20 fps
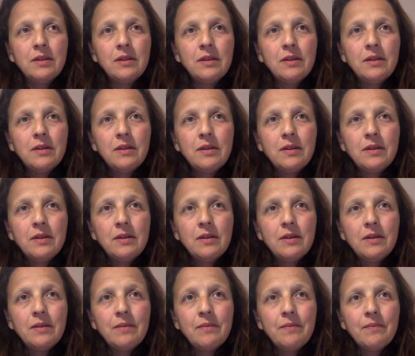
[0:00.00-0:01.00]

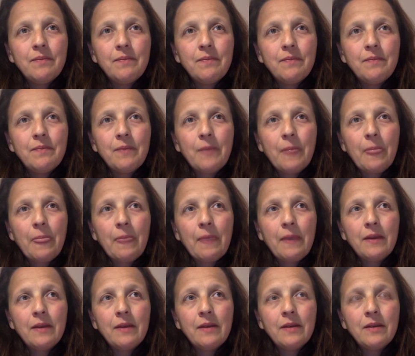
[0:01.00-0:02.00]

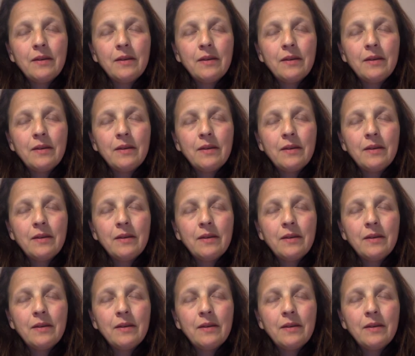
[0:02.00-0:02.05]
Nobody speaks.